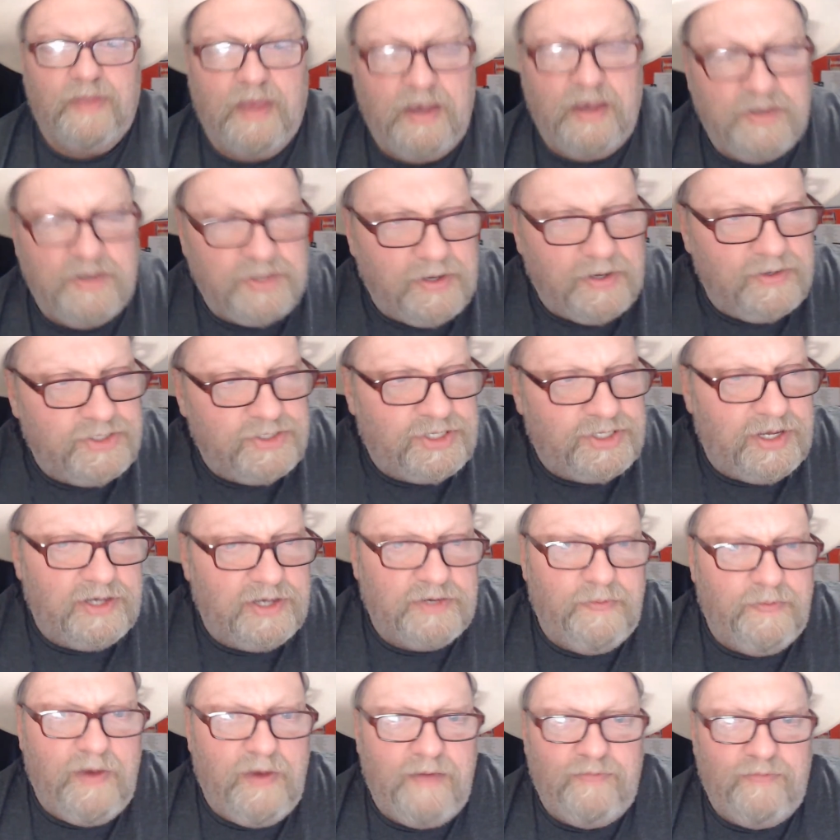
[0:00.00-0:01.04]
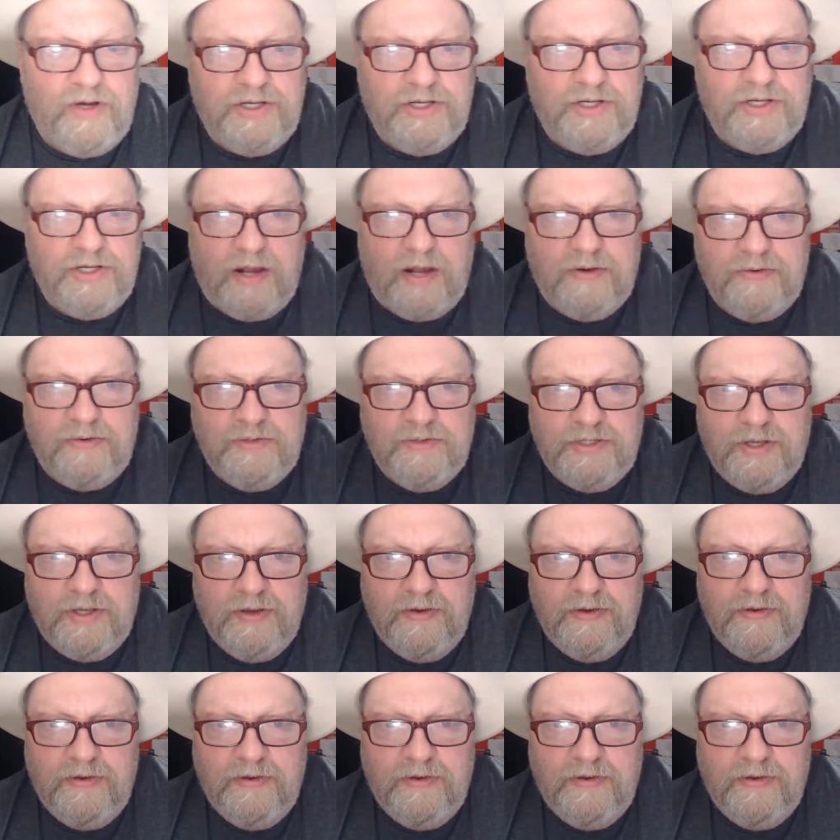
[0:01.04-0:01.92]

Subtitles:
It's got 6 memory channels,